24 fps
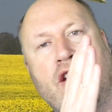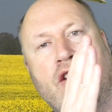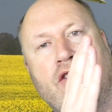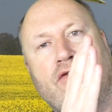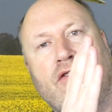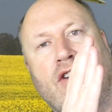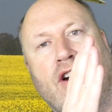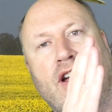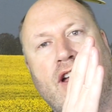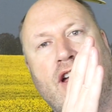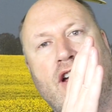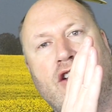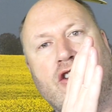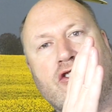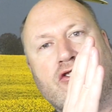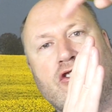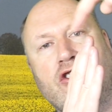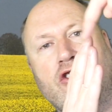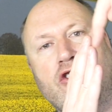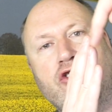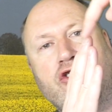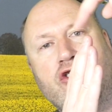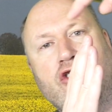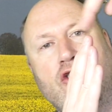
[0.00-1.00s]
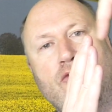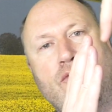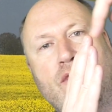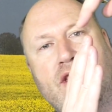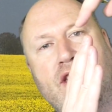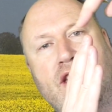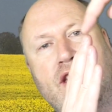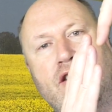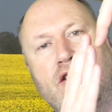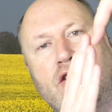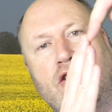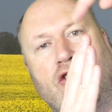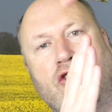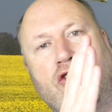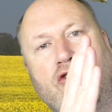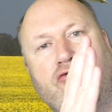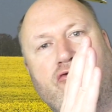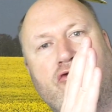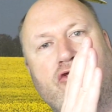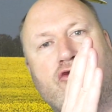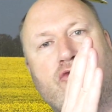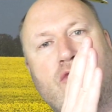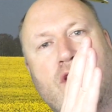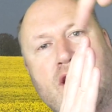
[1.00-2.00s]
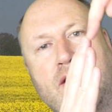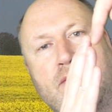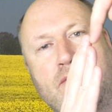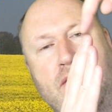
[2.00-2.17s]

right, and as long as you're within 120